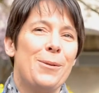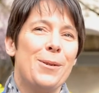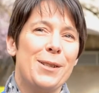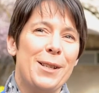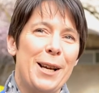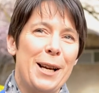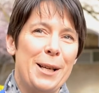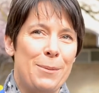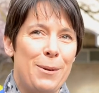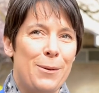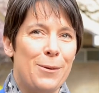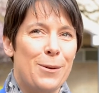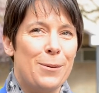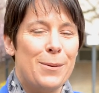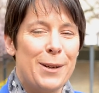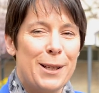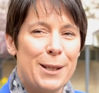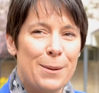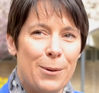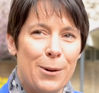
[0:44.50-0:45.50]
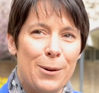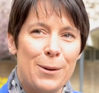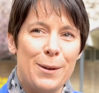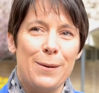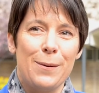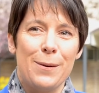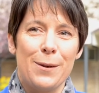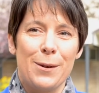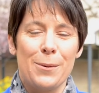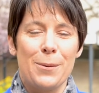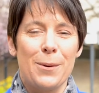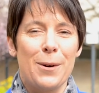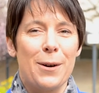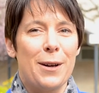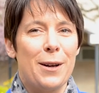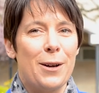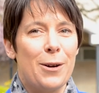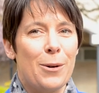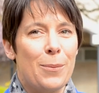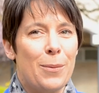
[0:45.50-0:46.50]
what takes me from explosives to
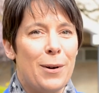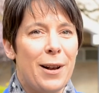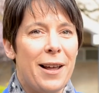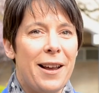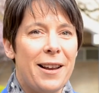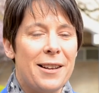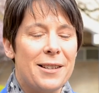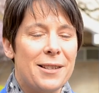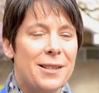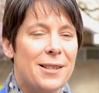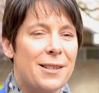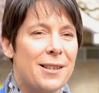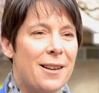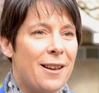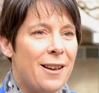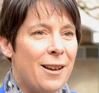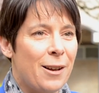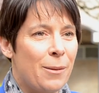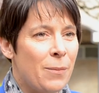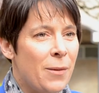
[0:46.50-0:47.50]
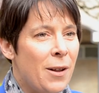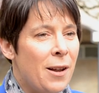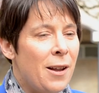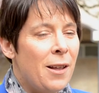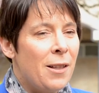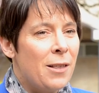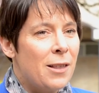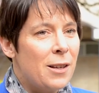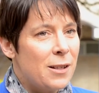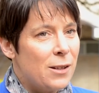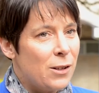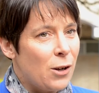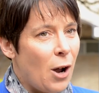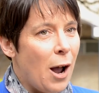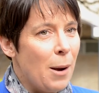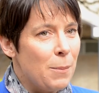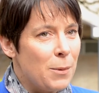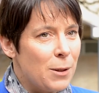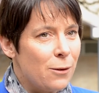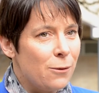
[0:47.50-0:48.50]
working on plants, the
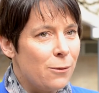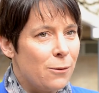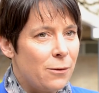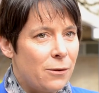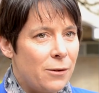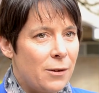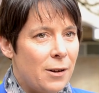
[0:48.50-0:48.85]
types of